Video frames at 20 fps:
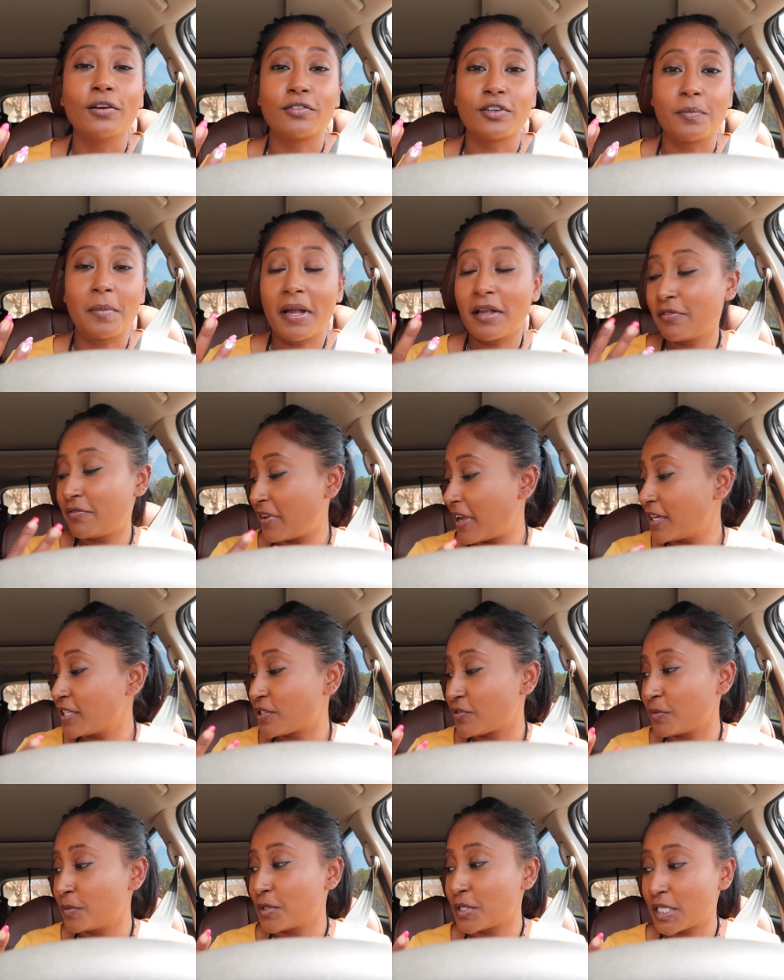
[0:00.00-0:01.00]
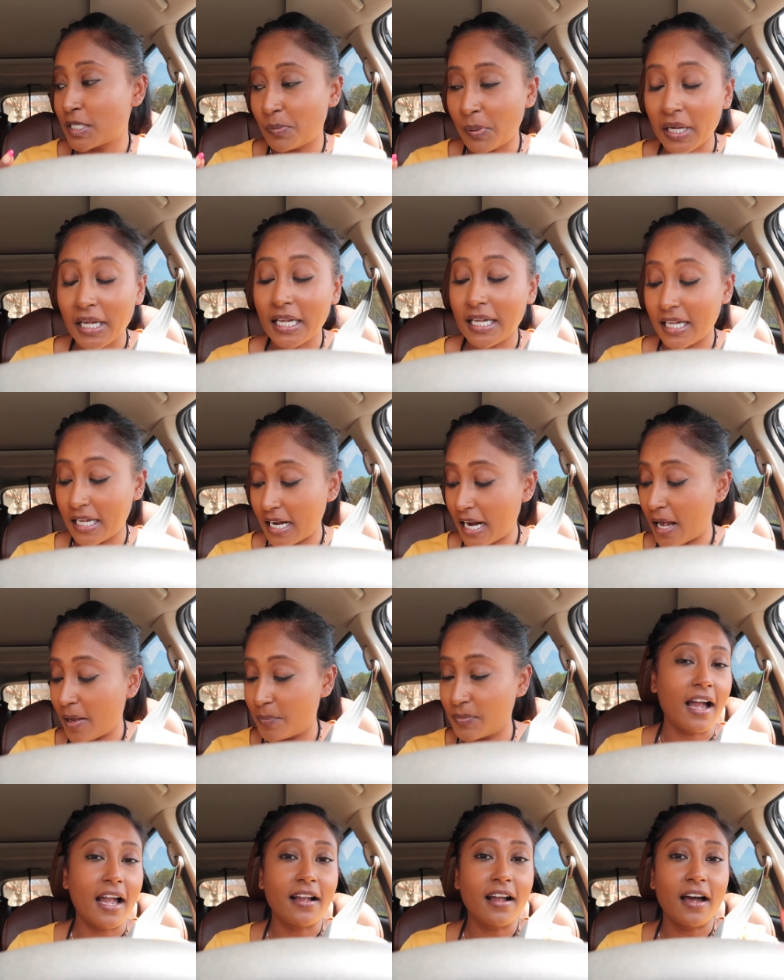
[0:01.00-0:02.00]
over my face from just picking it up.
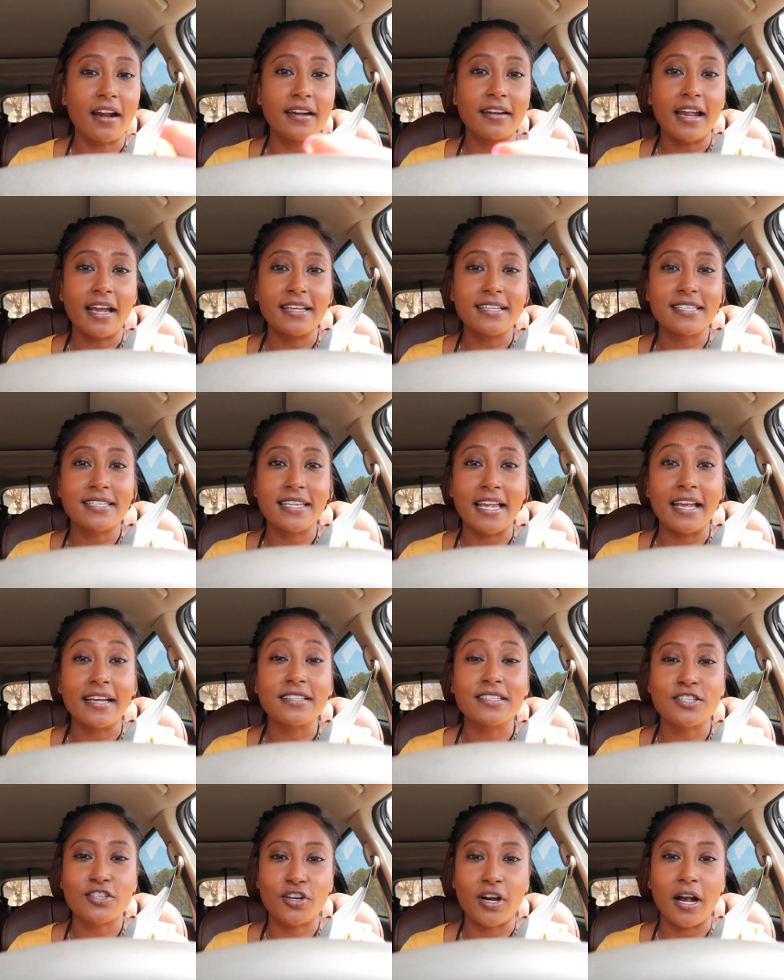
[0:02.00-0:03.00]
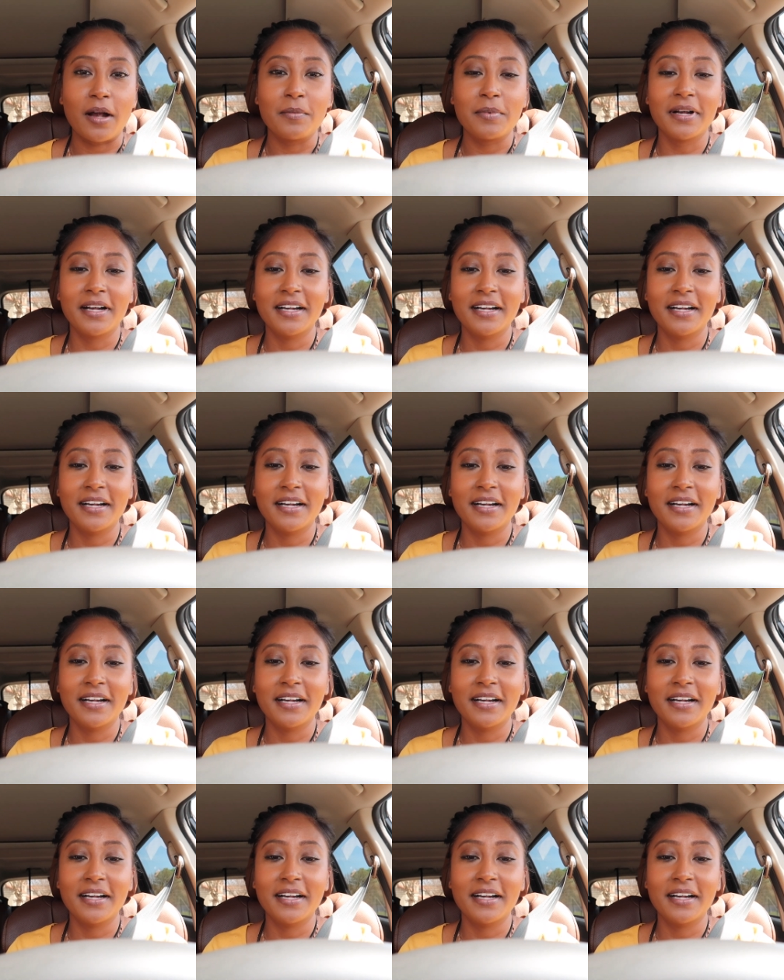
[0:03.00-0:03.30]
I got a nice sand scrub.